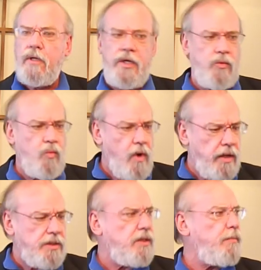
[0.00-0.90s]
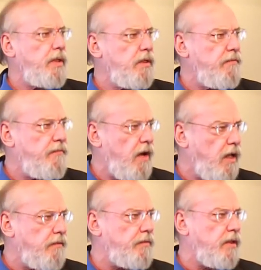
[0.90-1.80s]
He wants to be
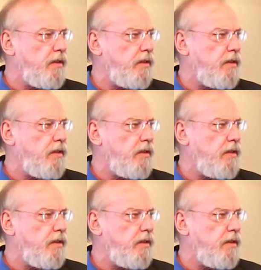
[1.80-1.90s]
involved